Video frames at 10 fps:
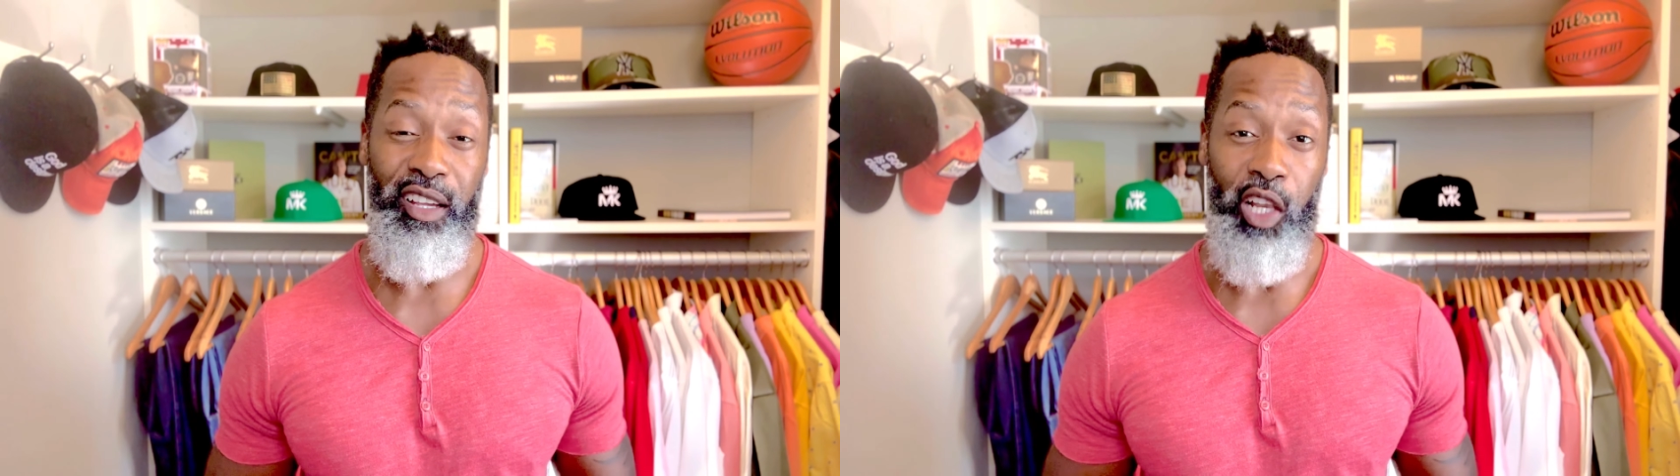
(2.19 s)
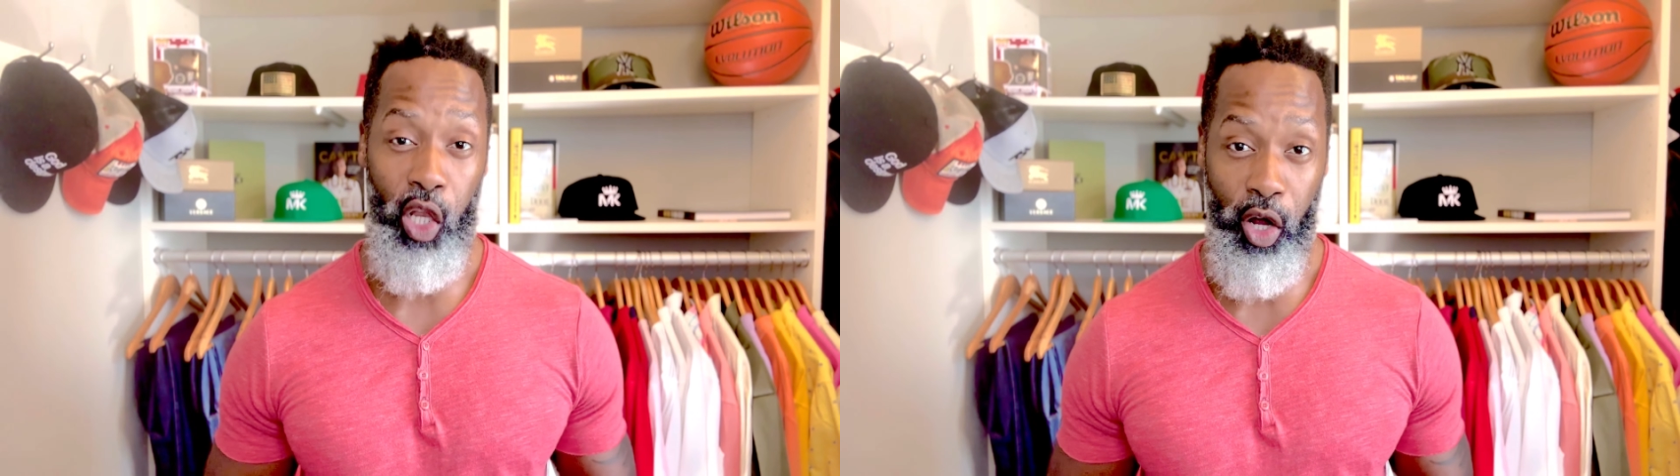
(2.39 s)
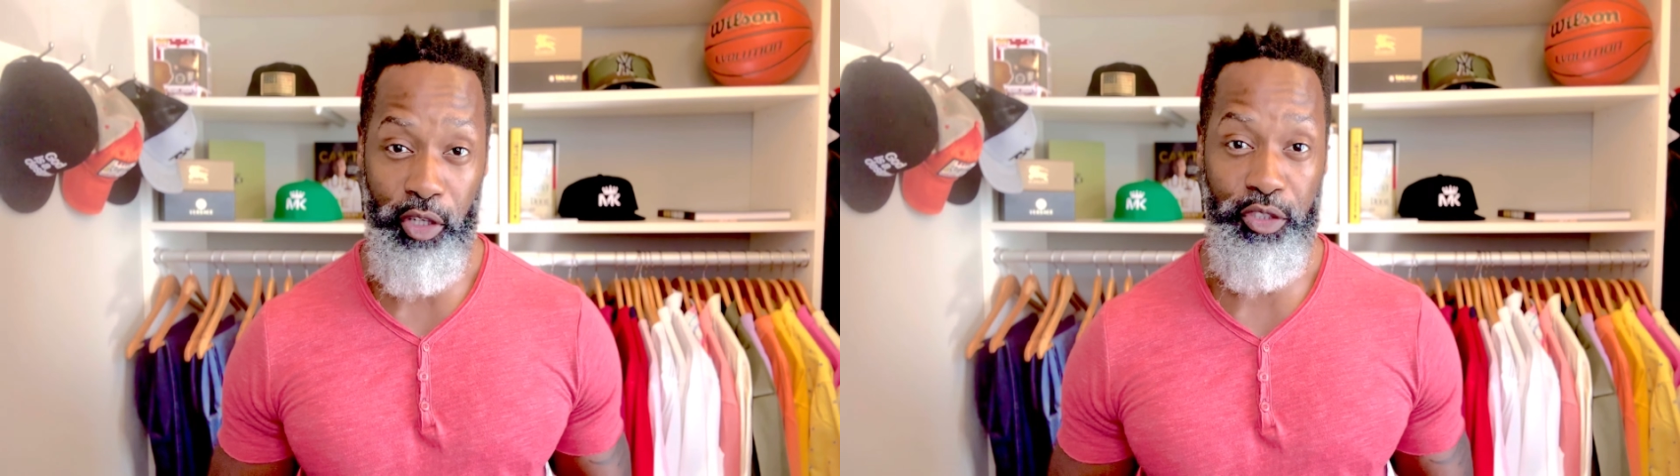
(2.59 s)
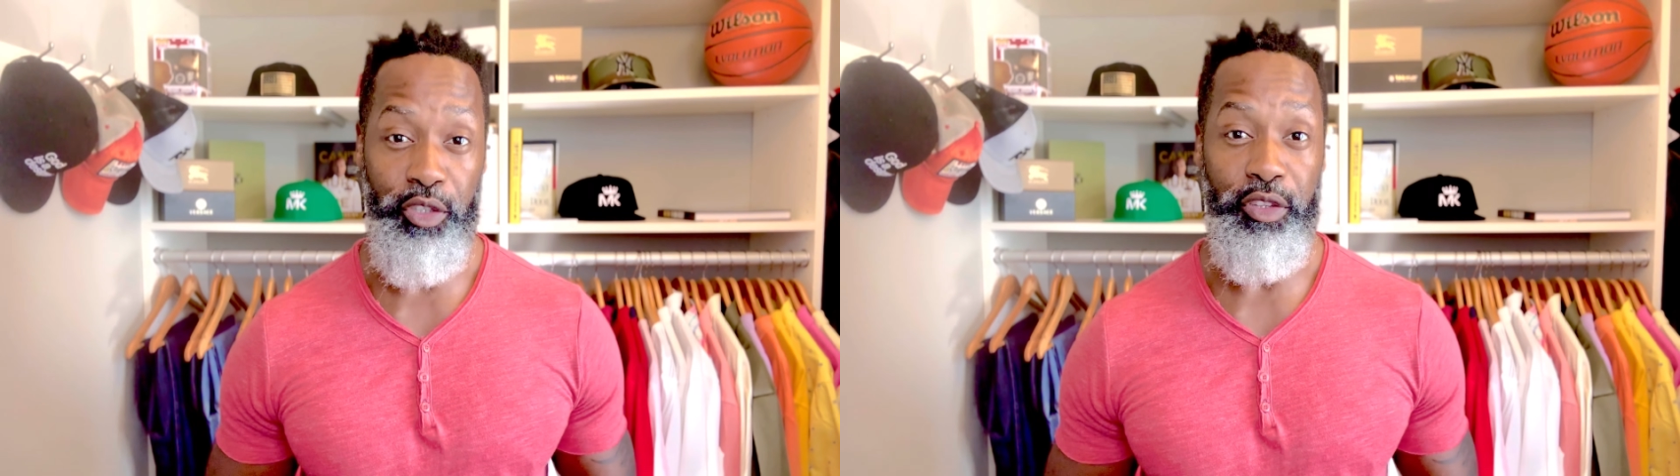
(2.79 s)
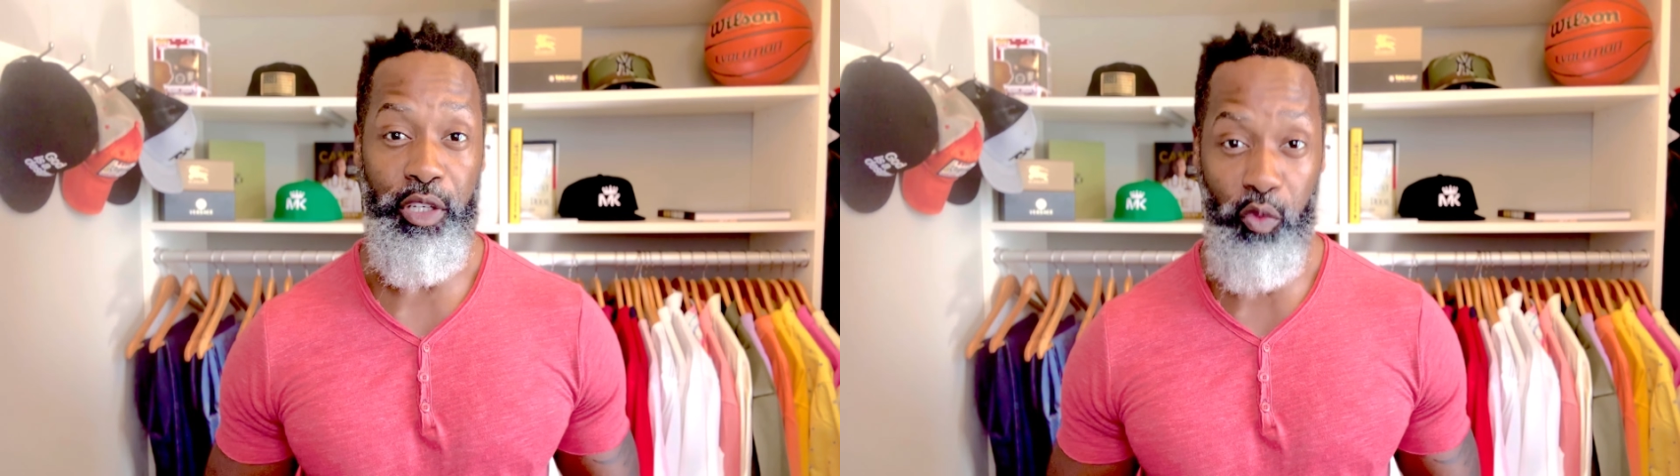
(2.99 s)
larger
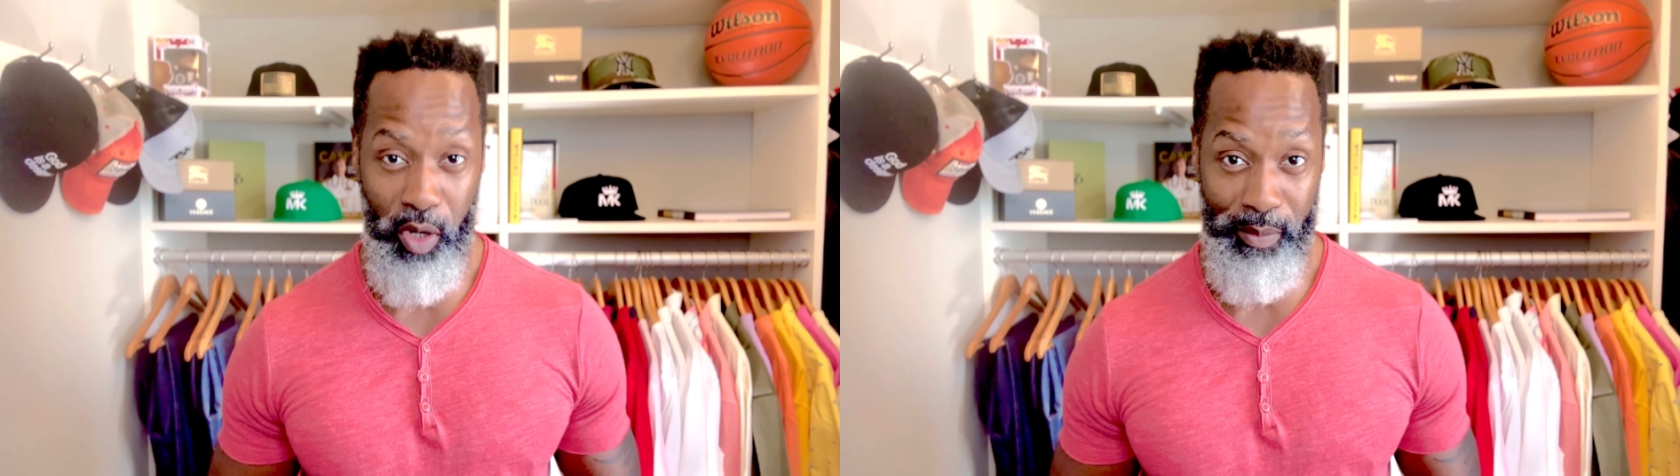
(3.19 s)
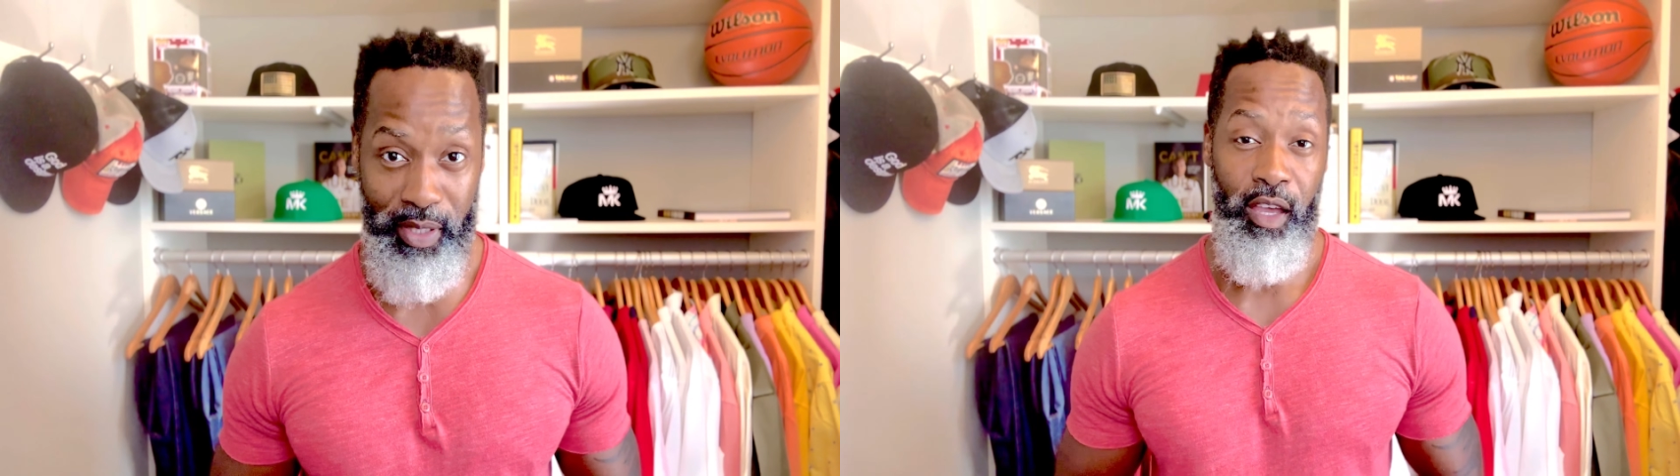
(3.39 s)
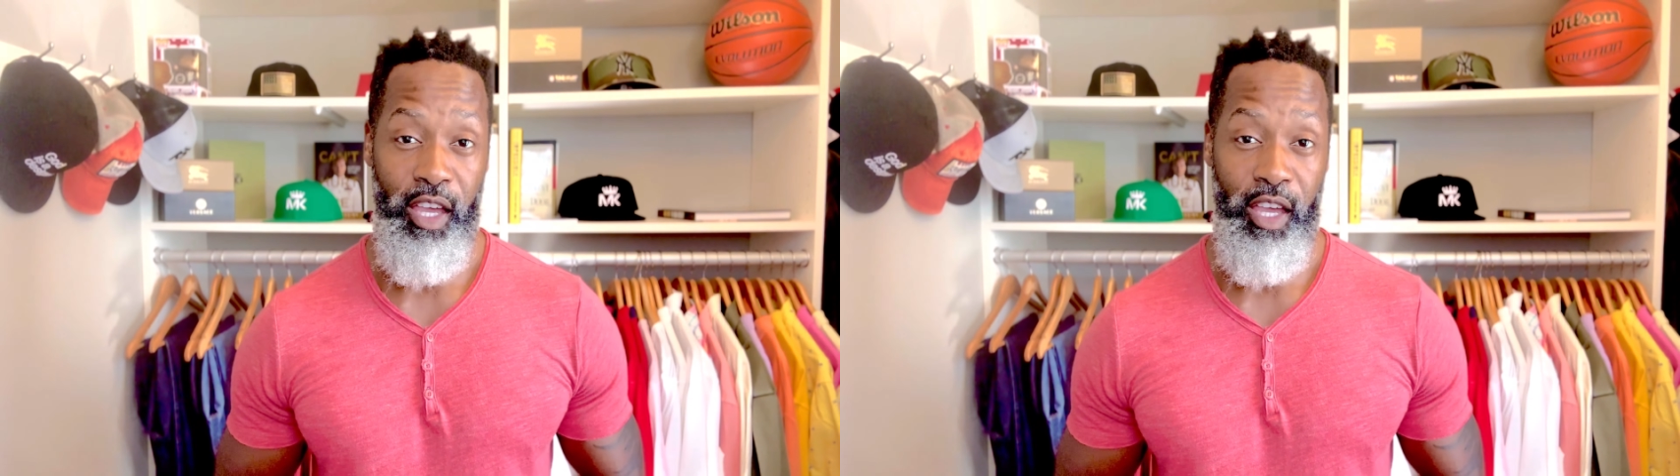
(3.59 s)
than women.